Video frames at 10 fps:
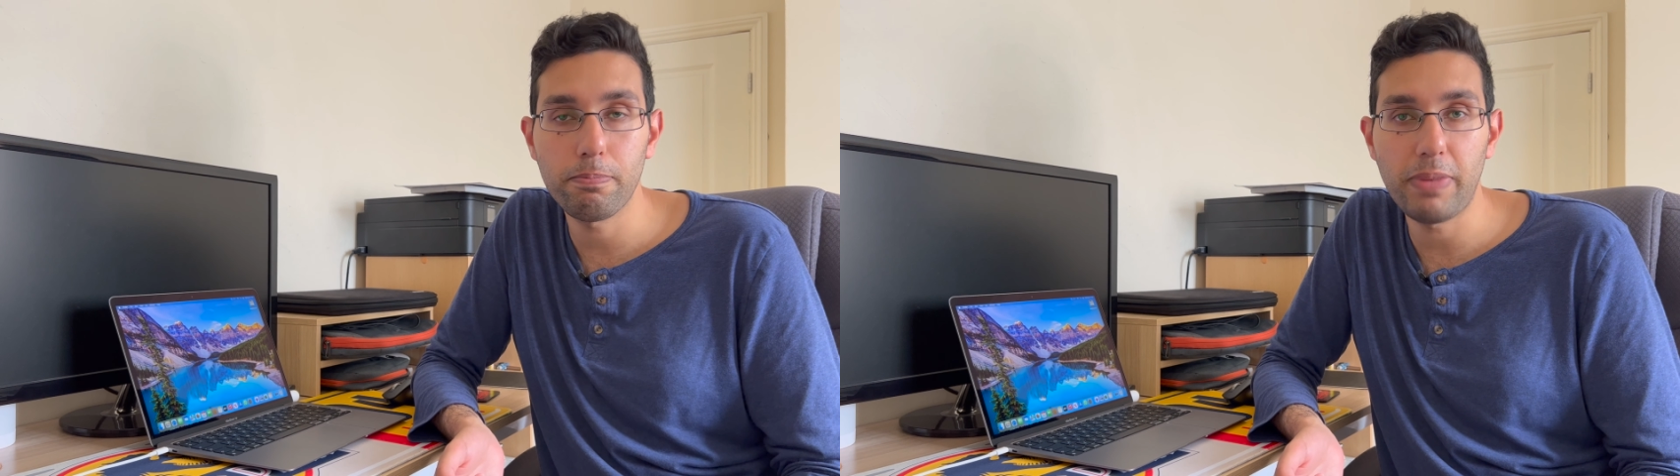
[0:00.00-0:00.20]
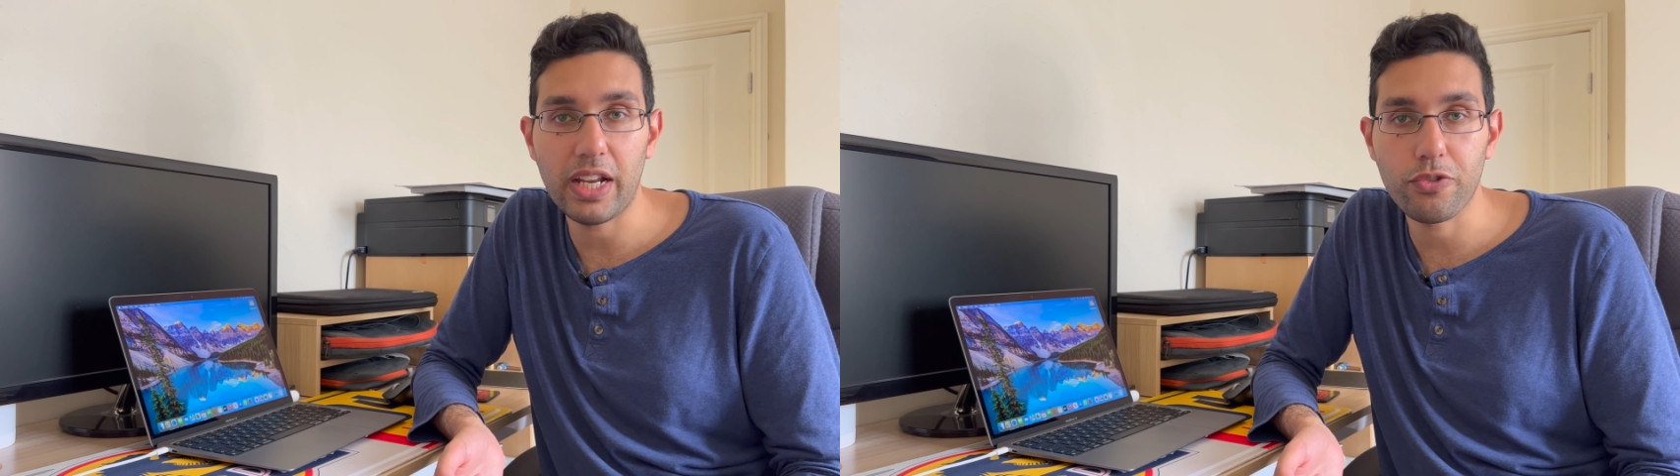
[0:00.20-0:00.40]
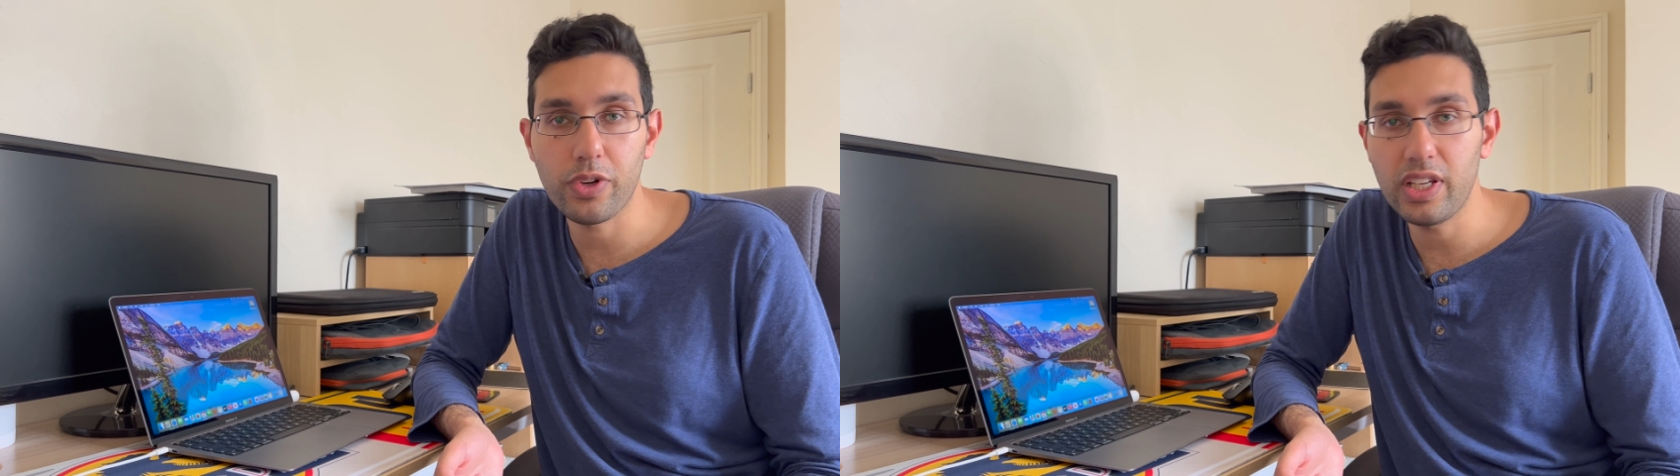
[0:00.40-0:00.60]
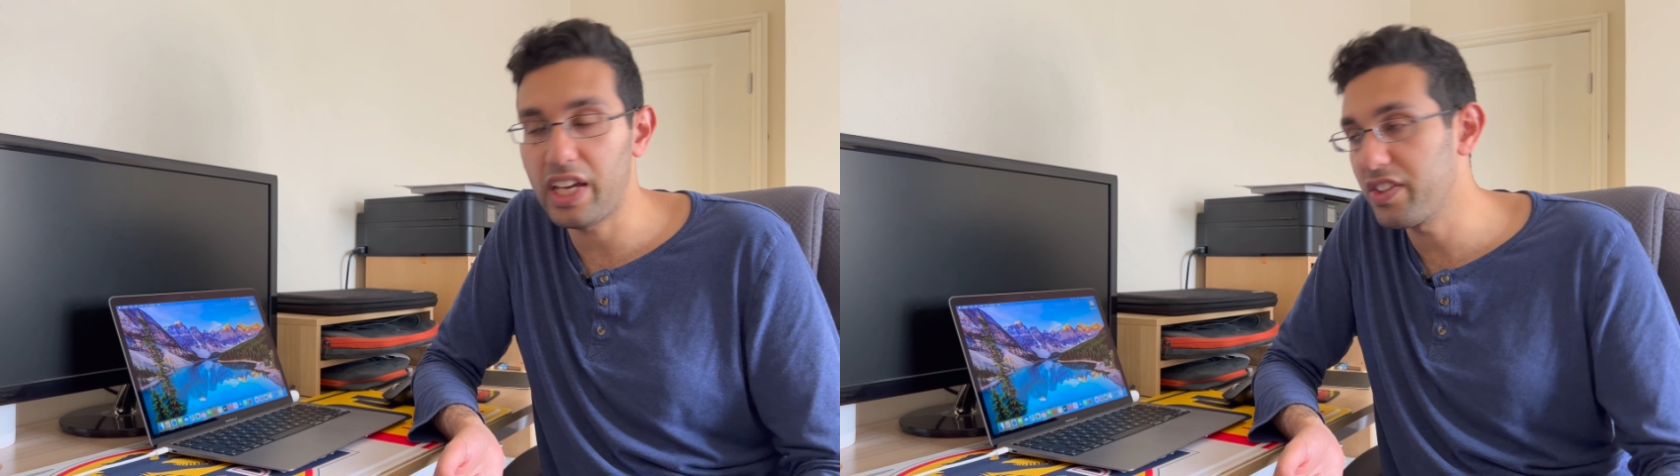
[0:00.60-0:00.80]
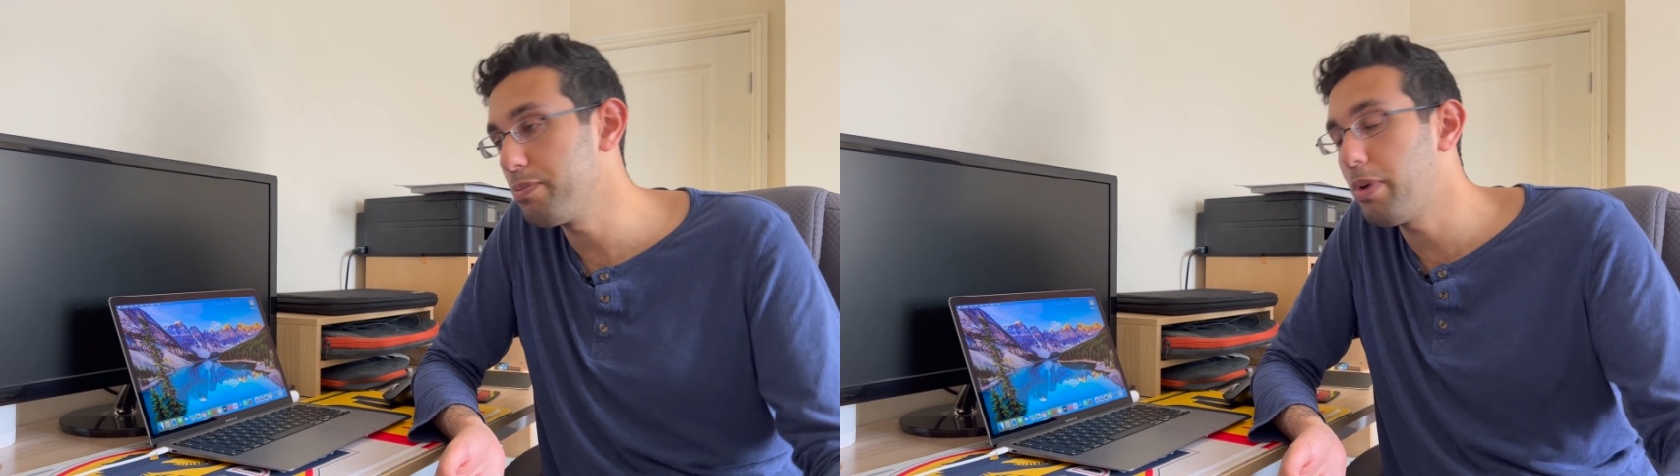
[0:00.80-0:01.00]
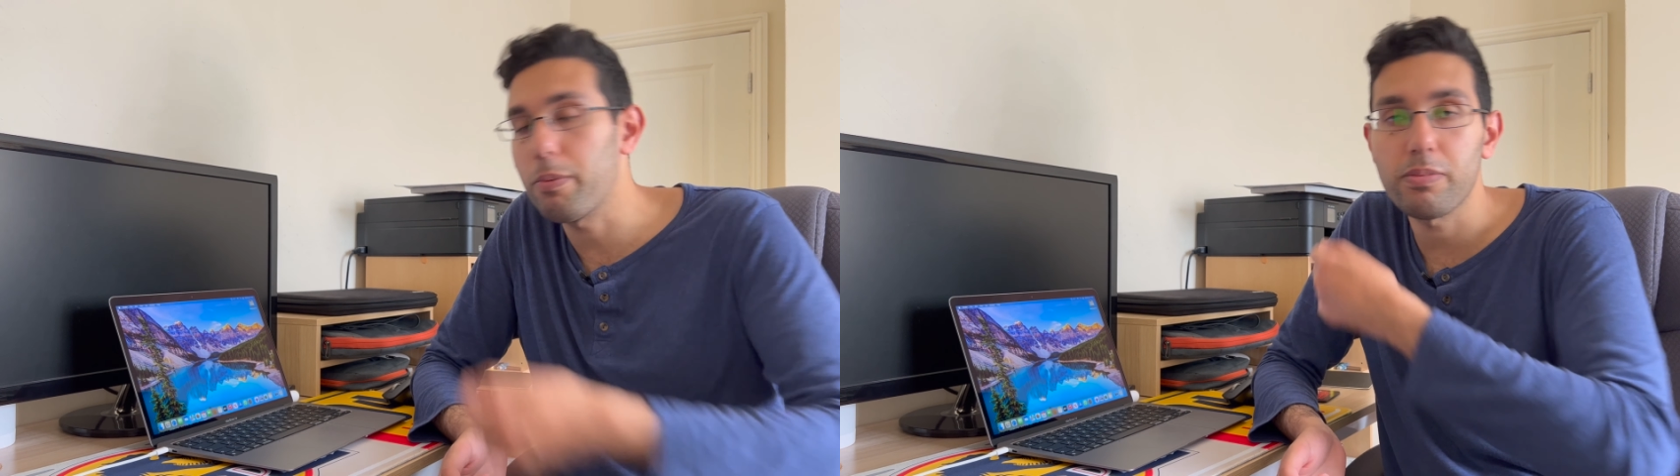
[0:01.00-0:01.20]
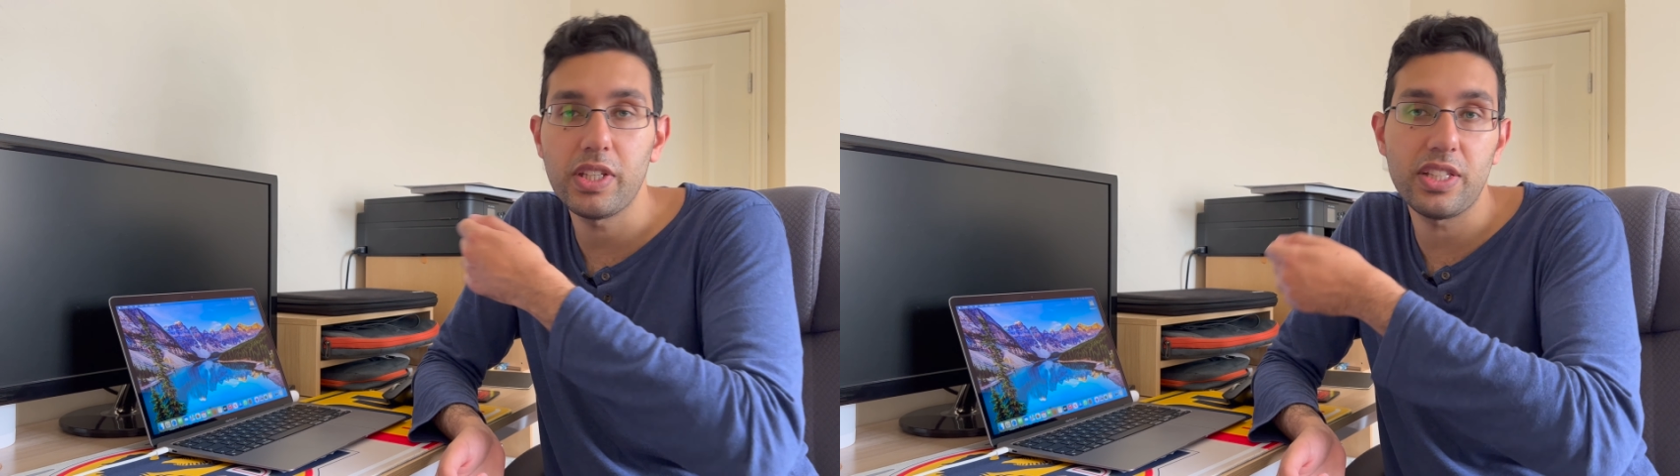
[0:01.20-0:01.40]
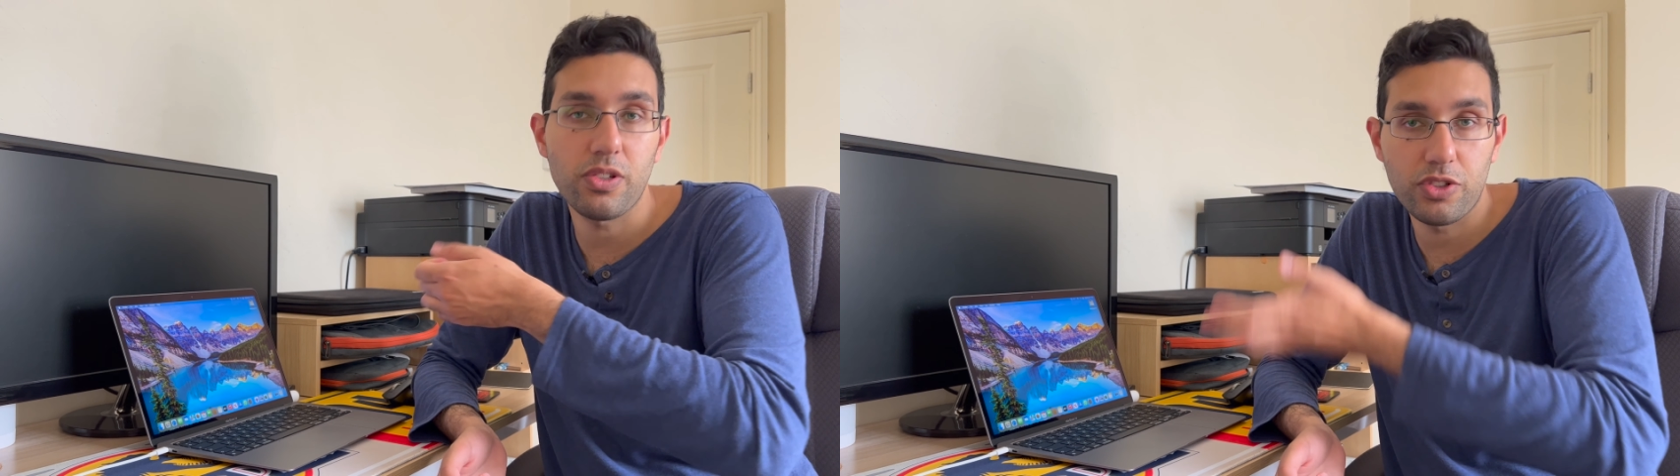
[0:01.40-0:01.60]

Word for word: battery and you pop it's